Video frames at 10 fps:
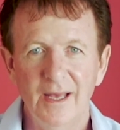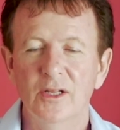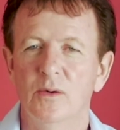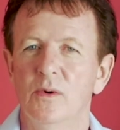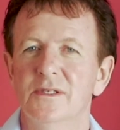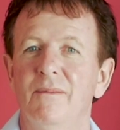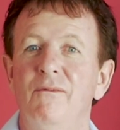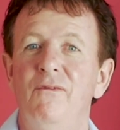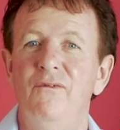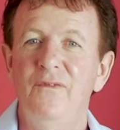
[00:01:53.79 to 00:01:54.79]
In other words, I'm
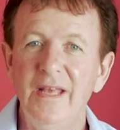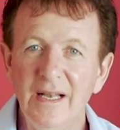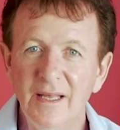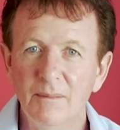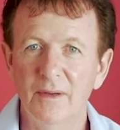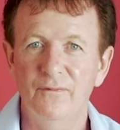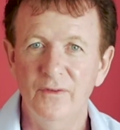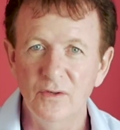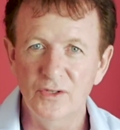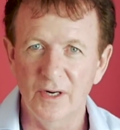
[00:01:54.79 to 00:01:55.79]
feeling my
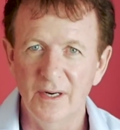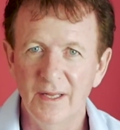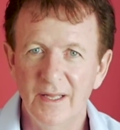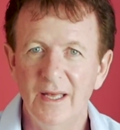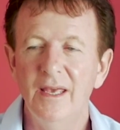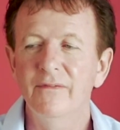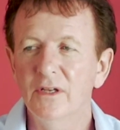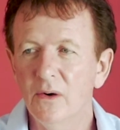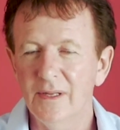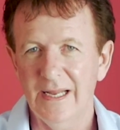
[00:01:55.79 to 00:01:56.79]
future even
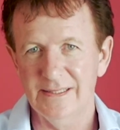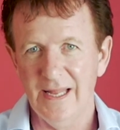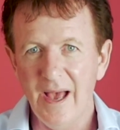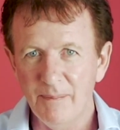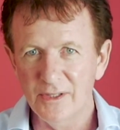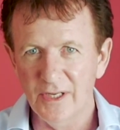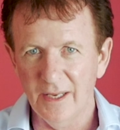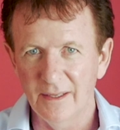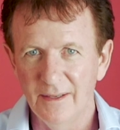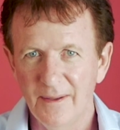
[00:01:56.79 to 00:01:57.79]
though it hasn't happened yet.